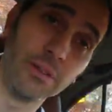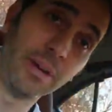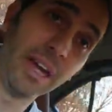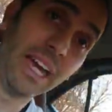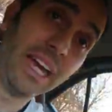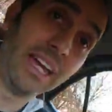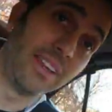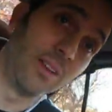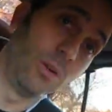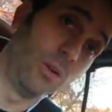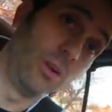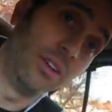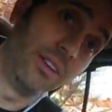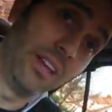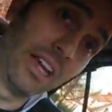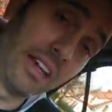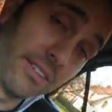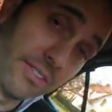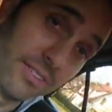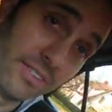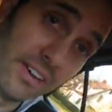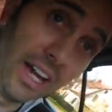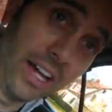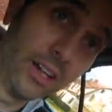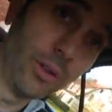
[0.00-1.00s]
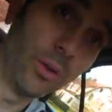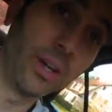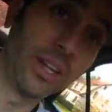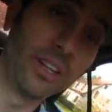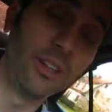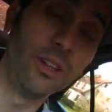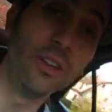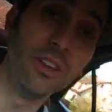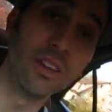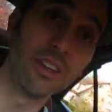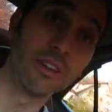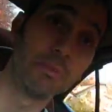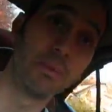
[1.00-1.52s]
them, hey, well, that's fine, we can
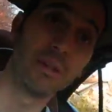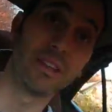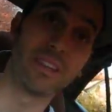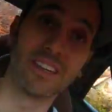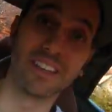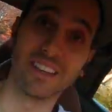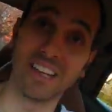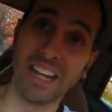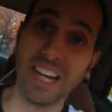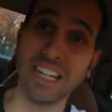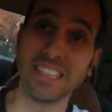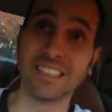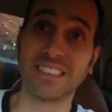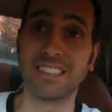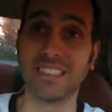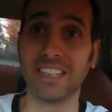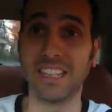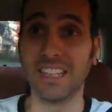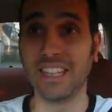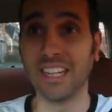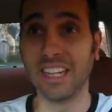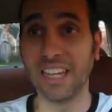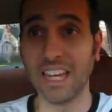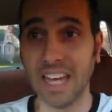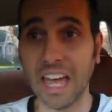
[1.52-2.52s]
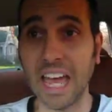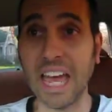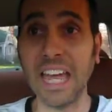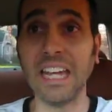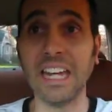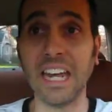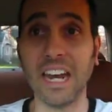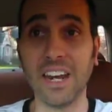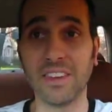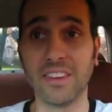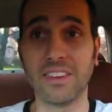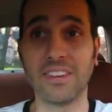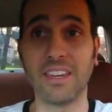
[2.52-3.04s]
do this, but the last
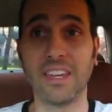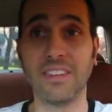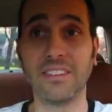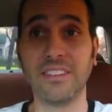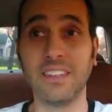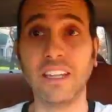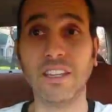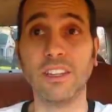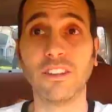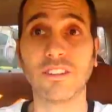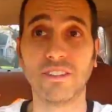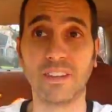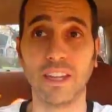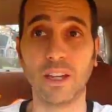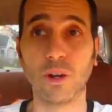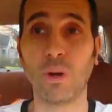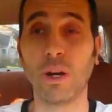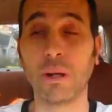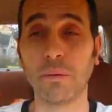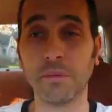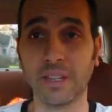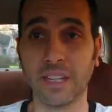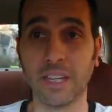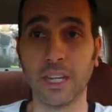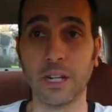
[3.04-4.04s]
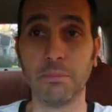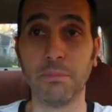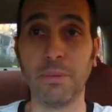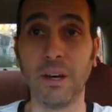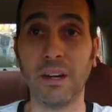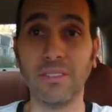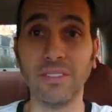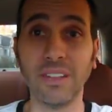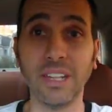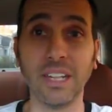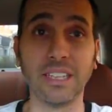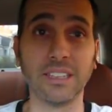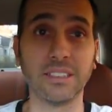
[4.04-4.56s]
8 out of 10 deals they were able to get
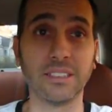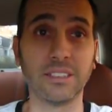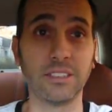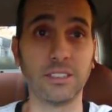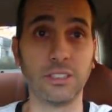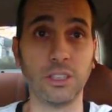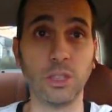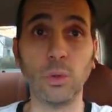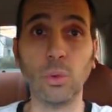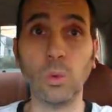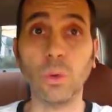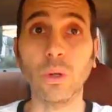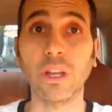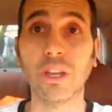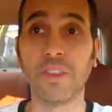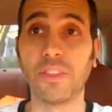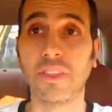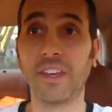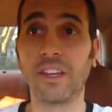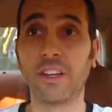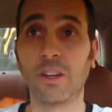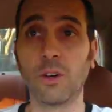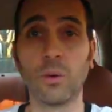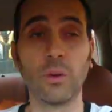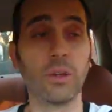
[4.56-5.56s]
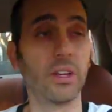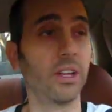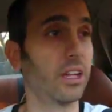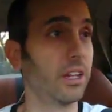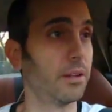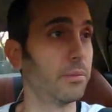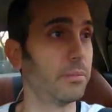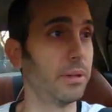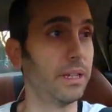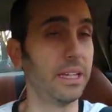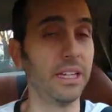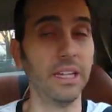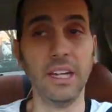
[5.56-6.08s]
above list. Do you really think you're really
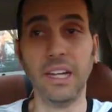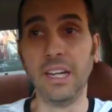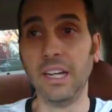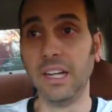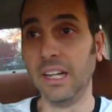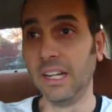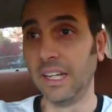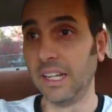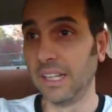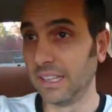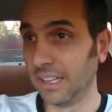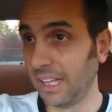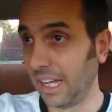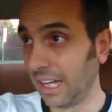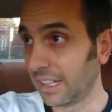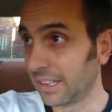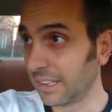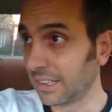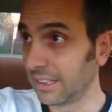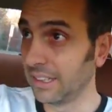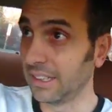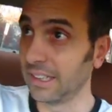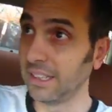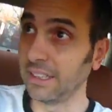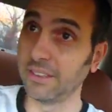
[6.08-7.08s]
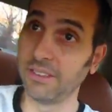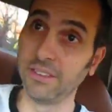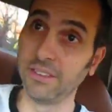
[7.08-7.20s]
going to be likely,